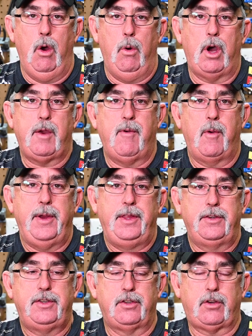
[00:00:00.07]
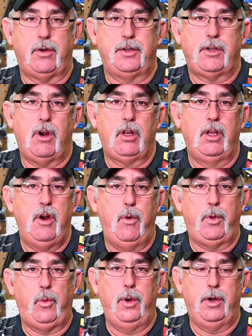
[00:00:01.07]
Welcome everybody, this is Chris Gargolino
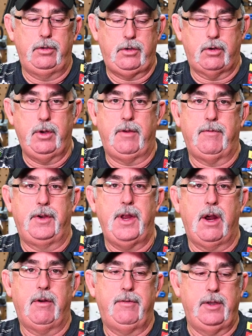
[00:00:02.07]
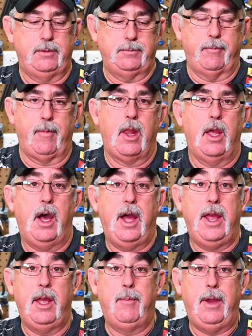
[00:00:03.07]
with Widow Creek Photography.
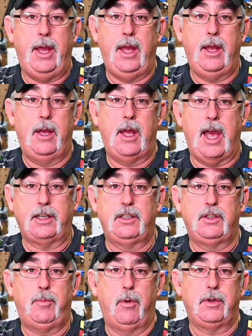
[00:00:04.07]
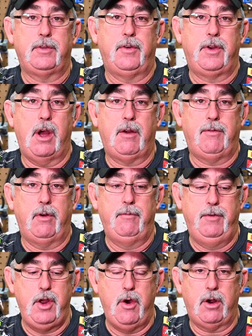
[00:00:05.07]
I am an action sports photographer
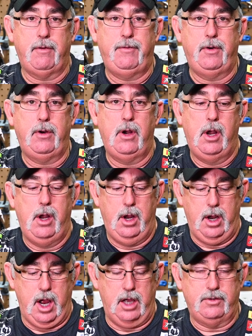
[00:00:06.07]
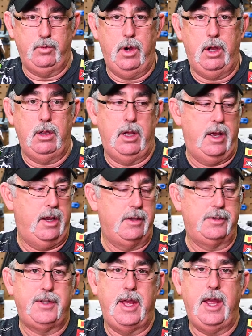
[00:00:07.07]
and videographer, as well
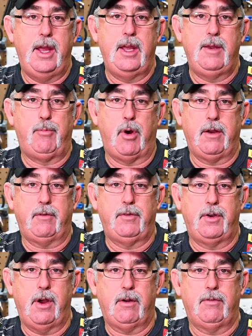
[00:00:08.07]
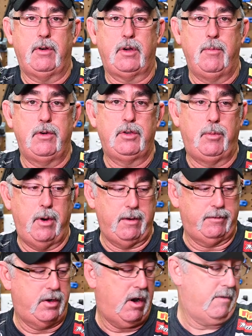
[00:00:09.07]
as a product photographer, commercial
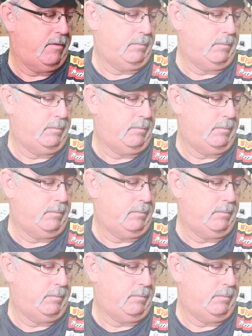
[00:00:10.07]
product photographer.